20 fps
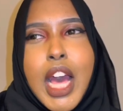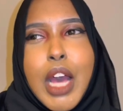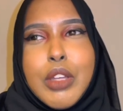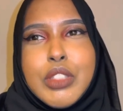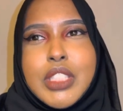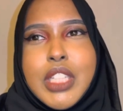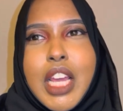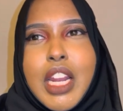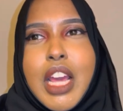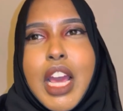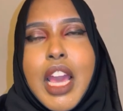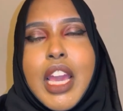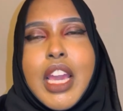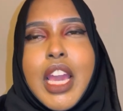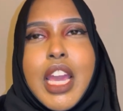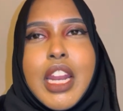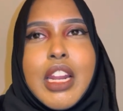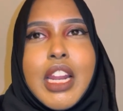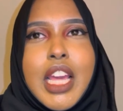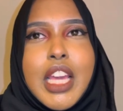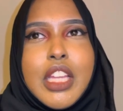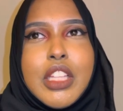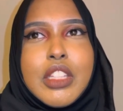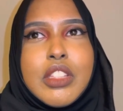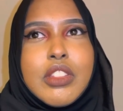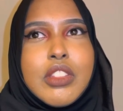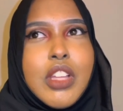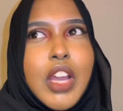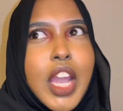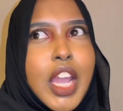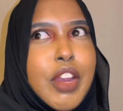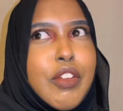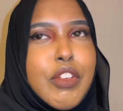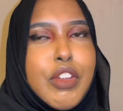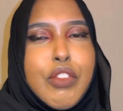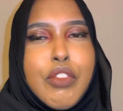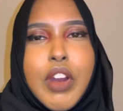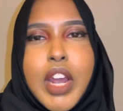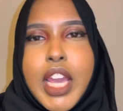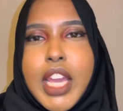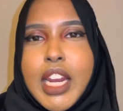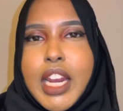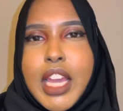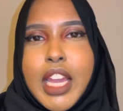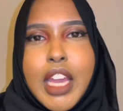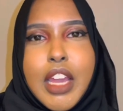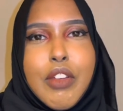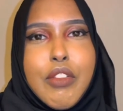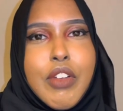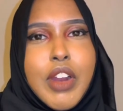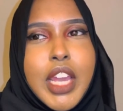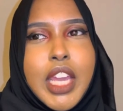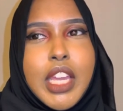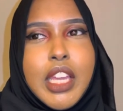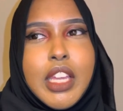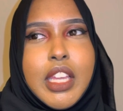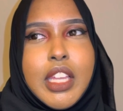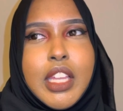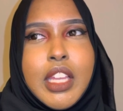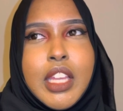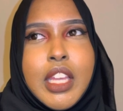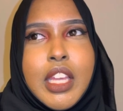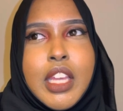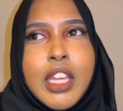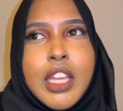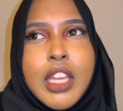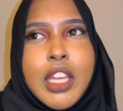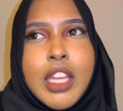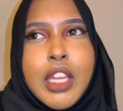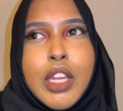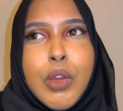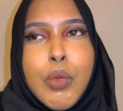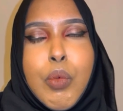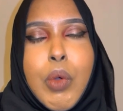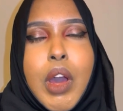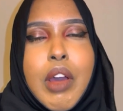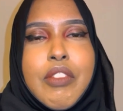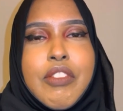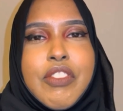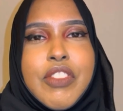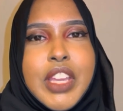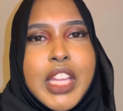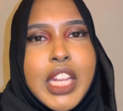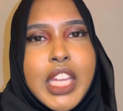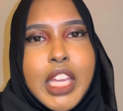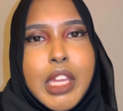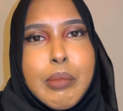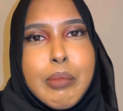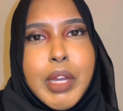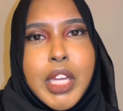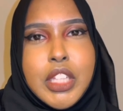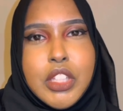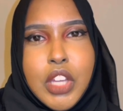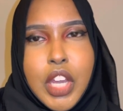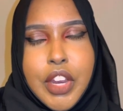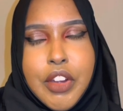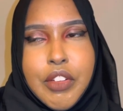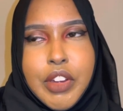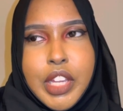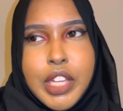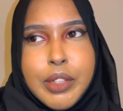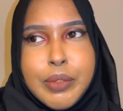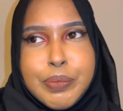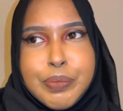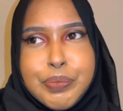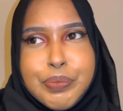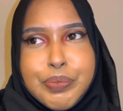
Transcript: kind of like diary write. Like, I write what I'm feeling in my diary.